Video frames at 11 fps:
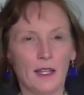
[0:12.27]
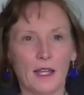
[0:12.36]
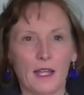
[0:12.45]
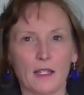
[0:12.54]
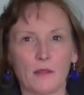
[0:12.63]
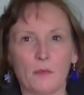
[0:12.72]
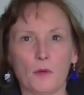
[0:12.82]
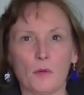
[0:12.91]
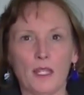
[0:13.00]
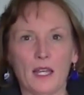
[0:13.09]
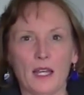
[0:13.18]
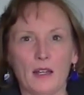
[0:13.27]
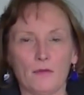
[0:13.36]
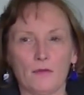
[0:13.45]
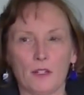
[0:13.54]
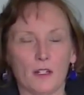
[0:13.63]
and but we
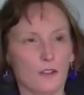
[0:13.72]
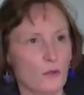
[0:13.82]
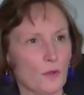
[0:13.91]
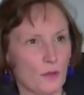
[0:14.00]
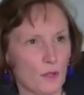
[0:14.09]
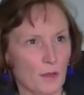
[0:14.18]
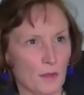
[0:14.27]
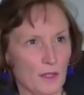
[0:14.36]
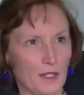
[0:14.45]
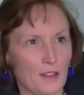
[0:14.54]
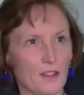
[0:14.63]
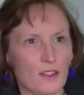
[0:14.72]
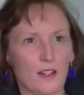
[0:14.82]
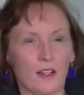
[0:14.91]
have uh, two other companies.